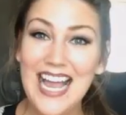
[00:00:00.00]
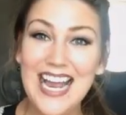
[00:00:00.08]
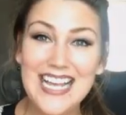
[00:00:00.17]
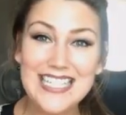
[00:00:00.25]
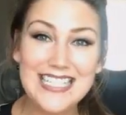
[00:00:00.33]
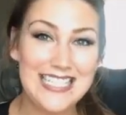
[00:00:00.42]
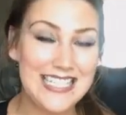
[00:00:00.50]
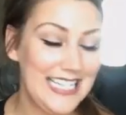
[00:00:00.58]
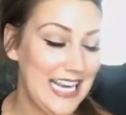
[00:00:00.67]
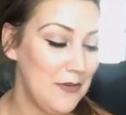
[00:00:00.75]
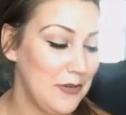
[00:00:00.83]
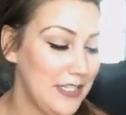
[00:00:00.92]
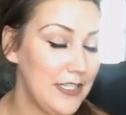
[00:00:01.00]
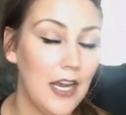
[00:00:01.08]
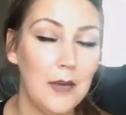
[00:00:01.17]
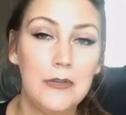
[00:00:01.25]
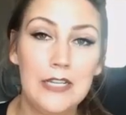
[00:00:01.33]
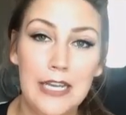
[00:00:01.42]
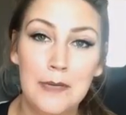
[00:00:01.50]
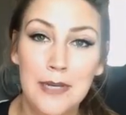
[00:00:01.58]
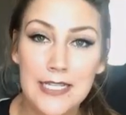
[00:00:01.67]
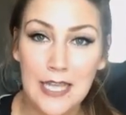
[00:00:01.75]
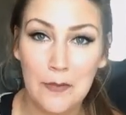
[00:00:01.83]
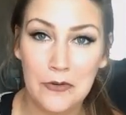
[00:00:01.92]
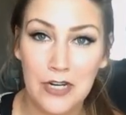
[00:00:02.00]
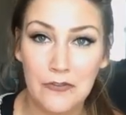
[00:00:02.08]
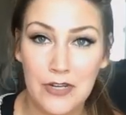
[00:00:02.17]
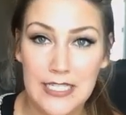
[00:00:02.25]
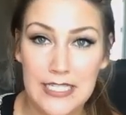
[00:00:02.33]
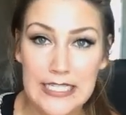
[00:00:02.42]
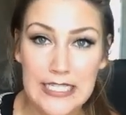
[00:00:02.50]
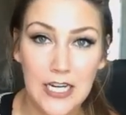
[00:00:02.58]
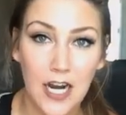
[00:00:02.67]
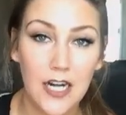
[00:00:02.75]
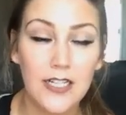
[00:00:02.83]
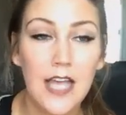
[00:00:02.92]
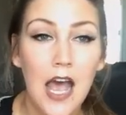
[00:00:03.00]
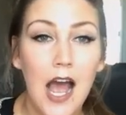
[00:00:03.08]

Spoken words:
Hi guys, today I want to talk about getting my temporary residency card.